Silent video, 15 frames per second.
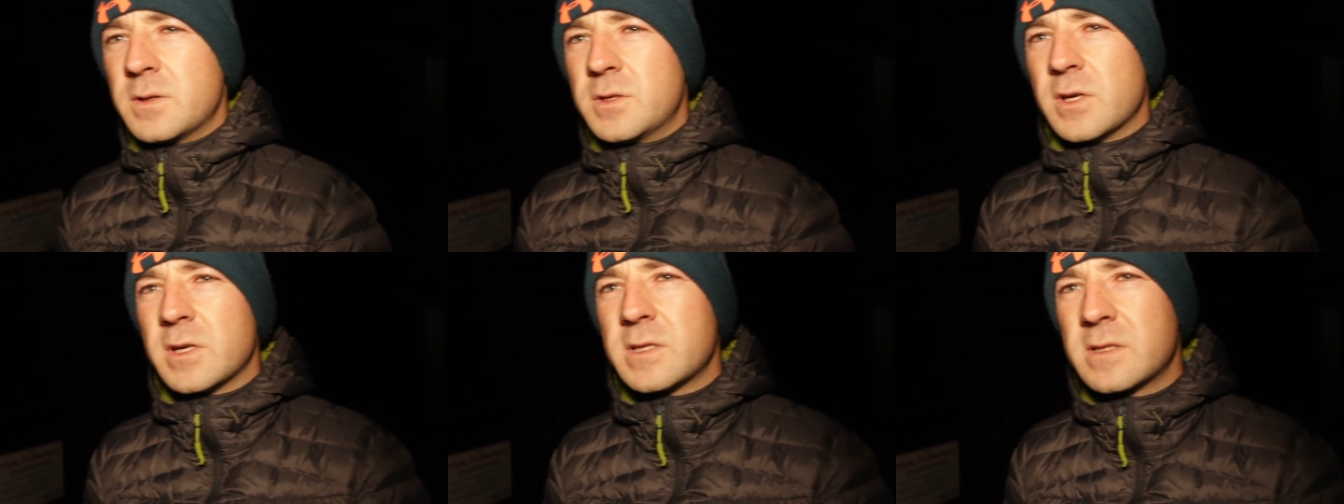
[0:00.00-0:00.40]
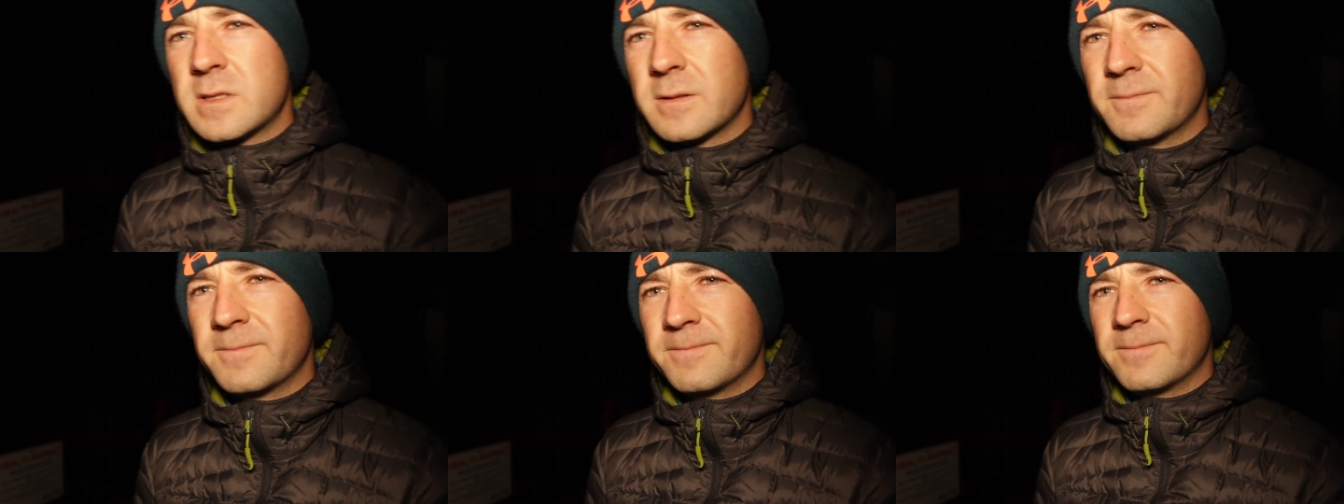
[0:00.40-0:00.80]

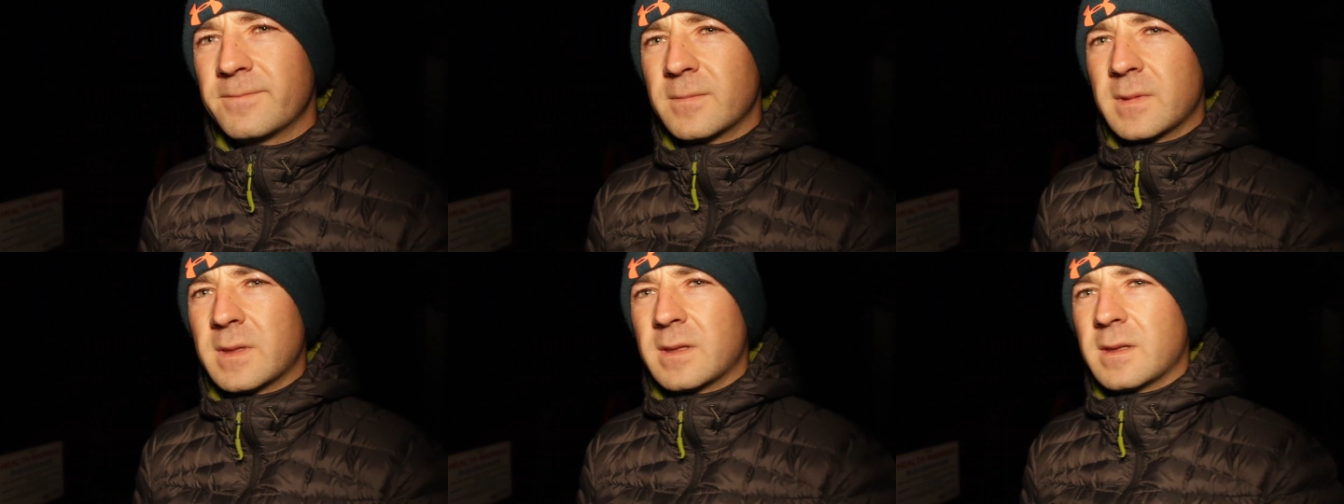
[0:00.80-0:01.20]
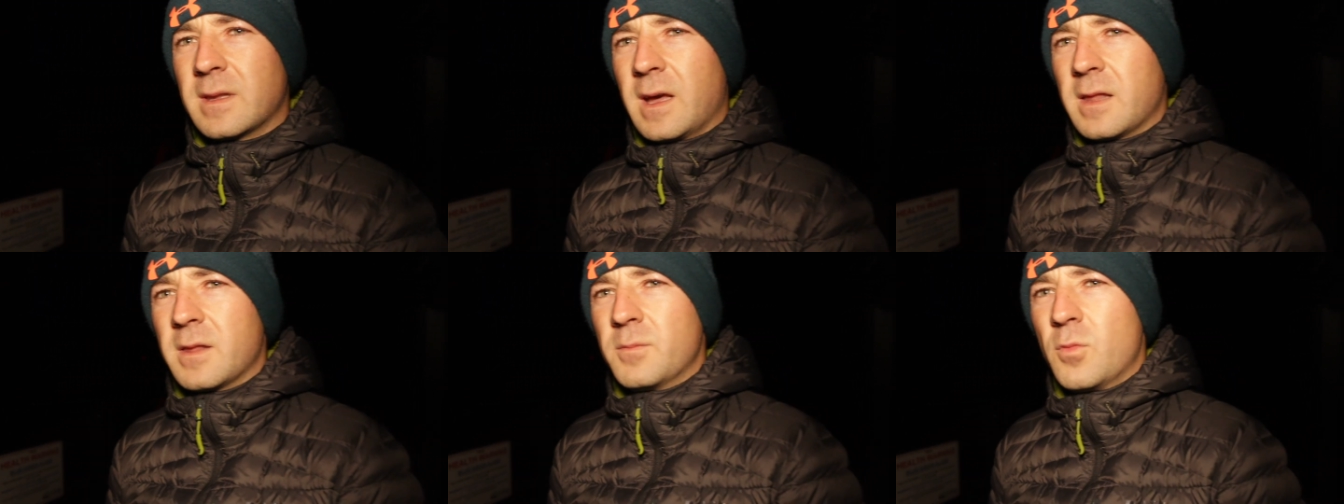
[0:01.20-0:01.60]
just
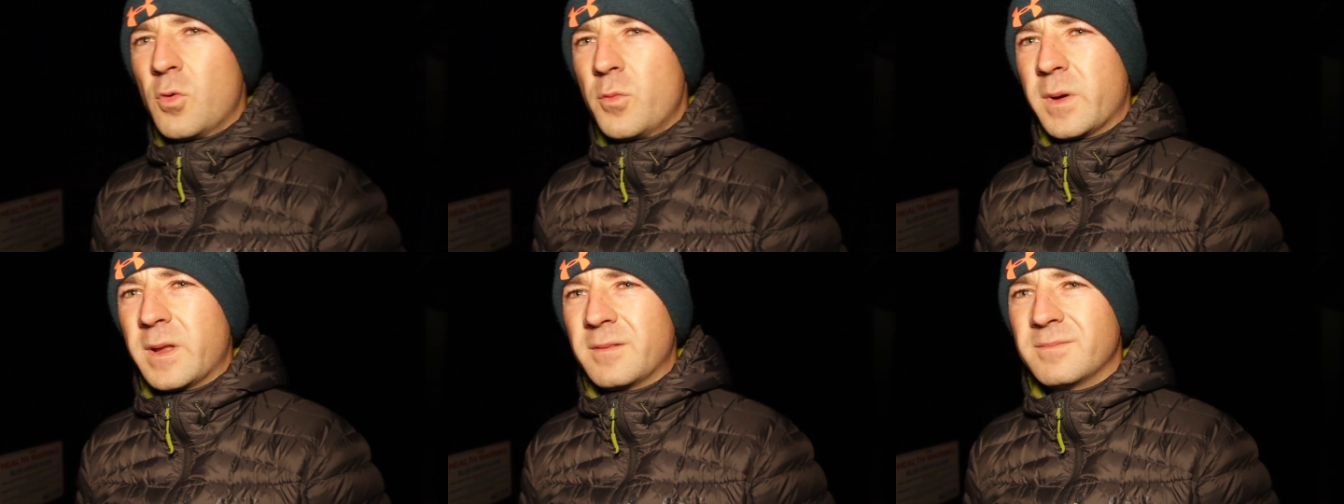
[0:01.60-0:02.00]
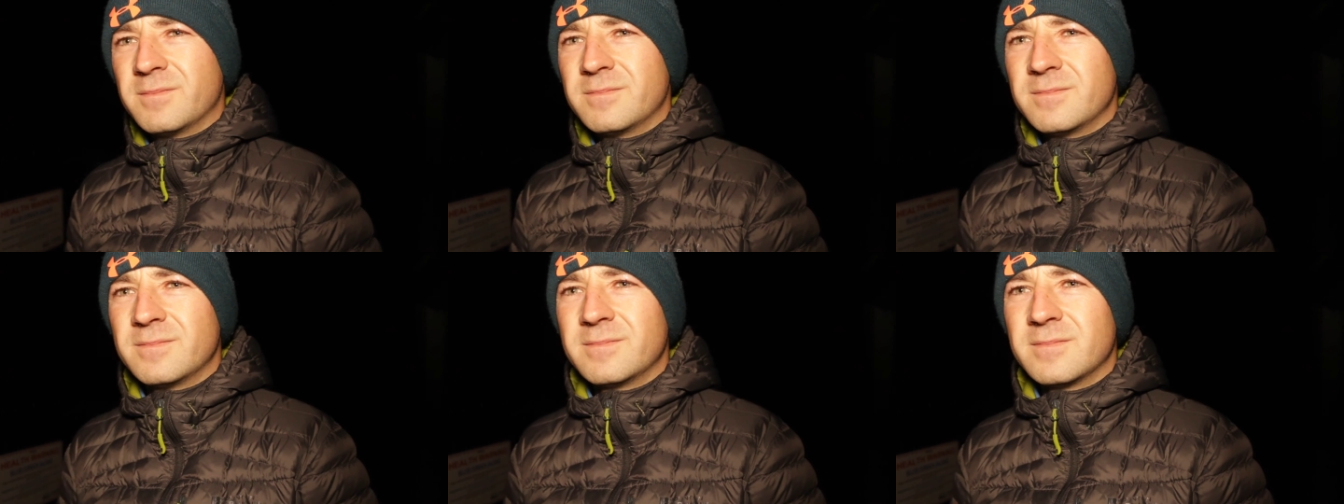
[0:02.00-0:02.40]
at the moment
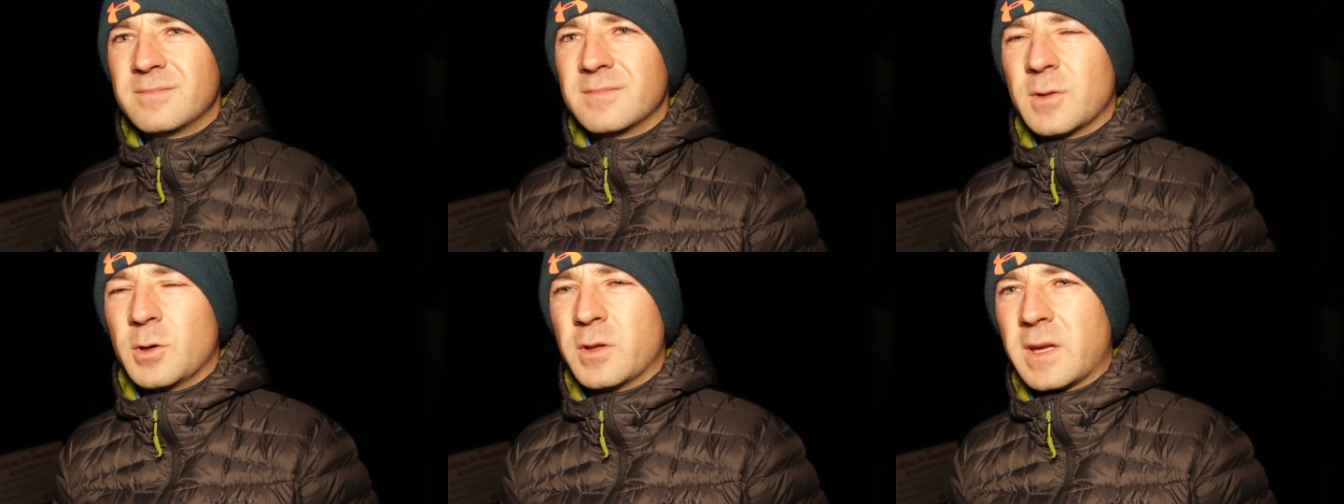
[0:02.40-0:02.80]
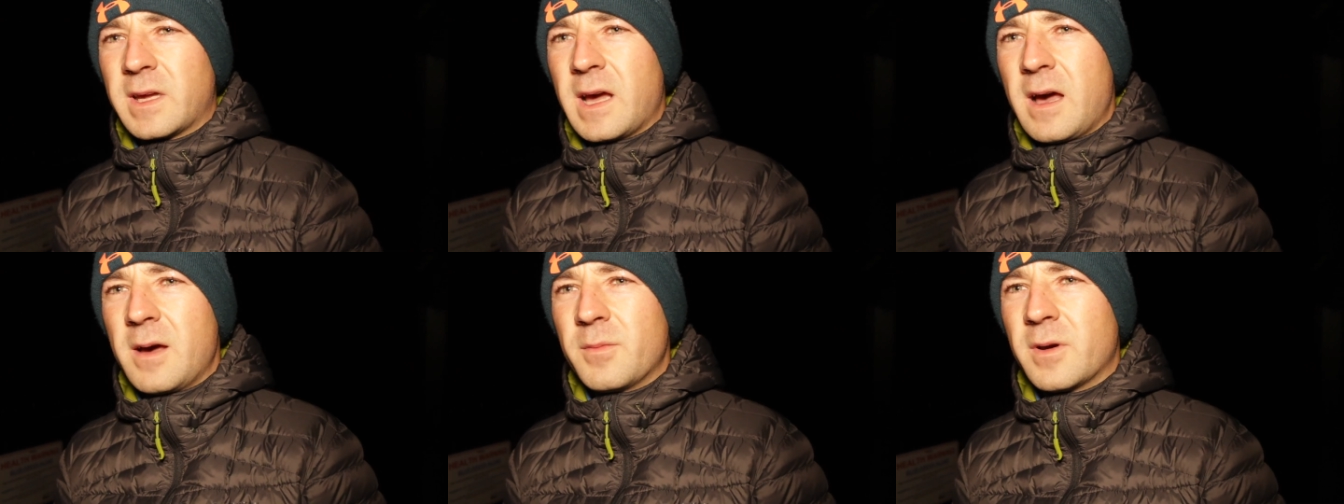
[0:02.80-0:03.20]
on the
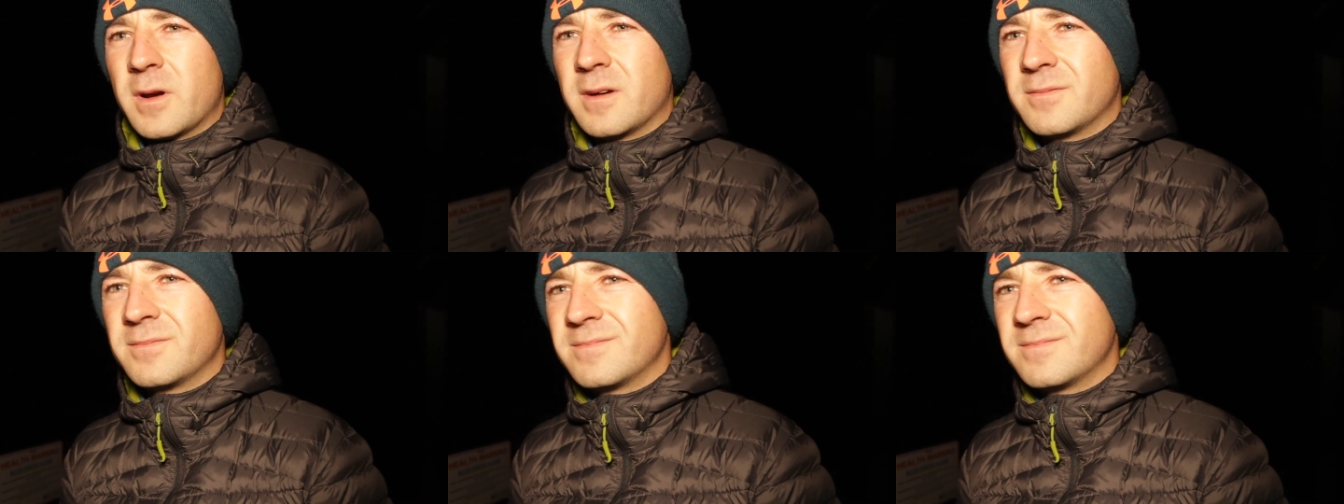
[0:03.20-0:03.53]
camera,